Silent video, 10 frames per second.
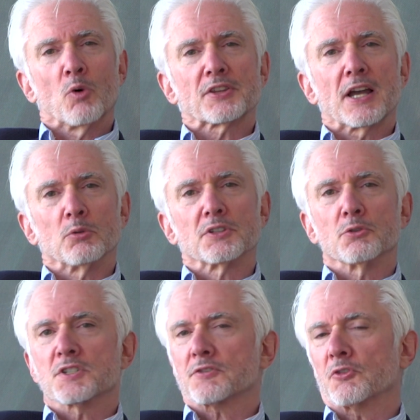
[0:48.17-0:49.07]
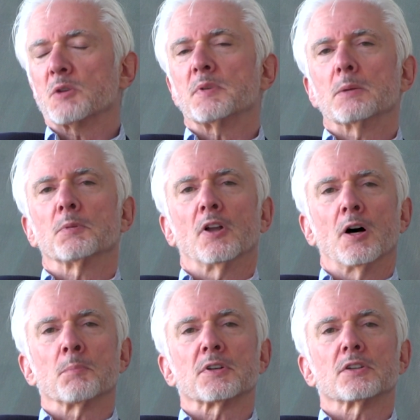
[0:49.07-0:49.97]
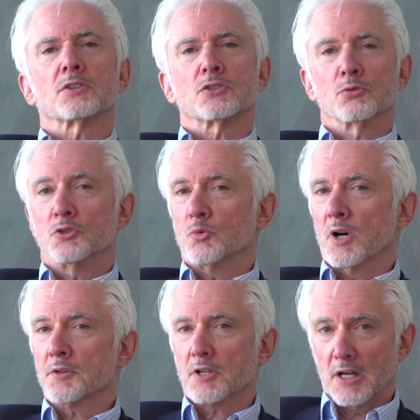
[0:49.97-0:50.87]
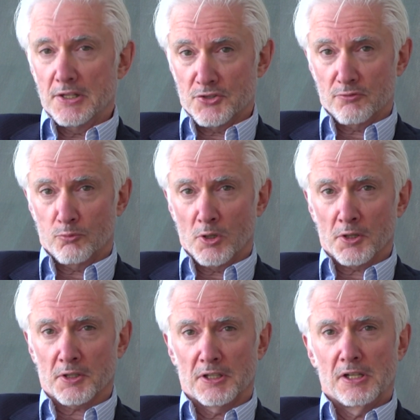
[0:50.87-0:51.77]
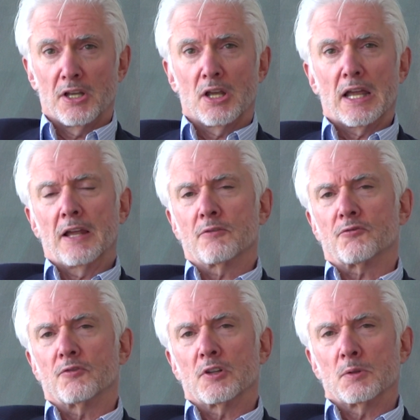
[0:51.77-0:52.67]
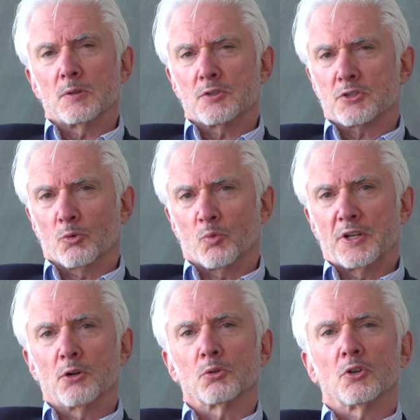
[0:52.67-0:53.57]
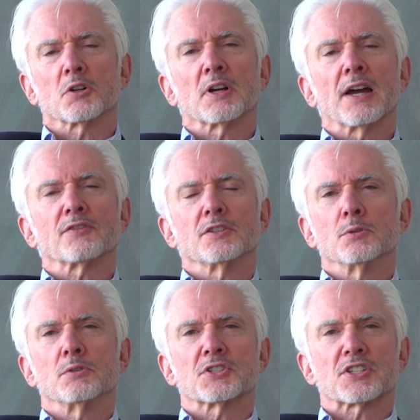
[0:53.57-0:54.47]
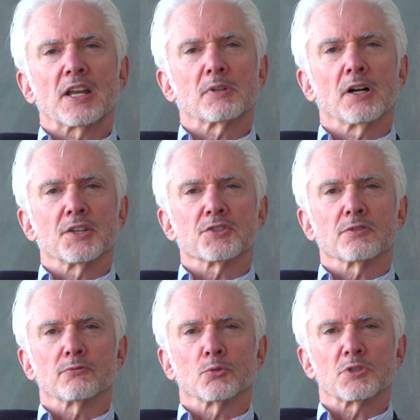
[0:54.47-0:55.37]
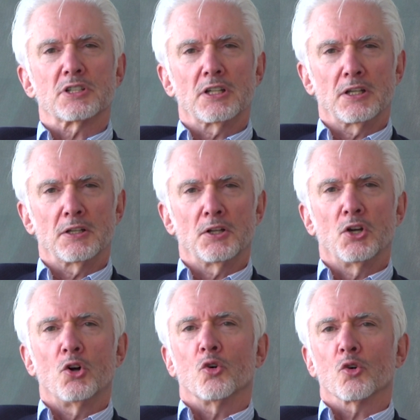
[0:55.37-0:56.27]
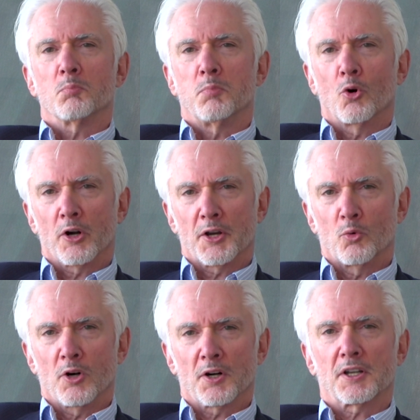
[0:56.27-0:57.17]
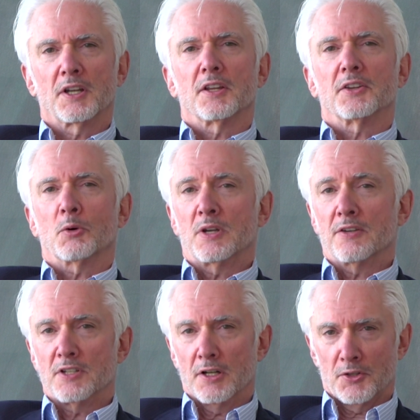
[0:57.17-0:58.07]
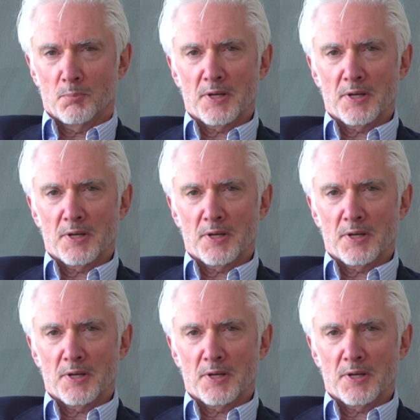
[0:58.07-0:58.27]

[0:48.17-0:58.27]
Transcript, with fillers: what that will do is free people up to do other kinds of work, and so that we no longer have to do the same kinds of routine or boring work that we have done in the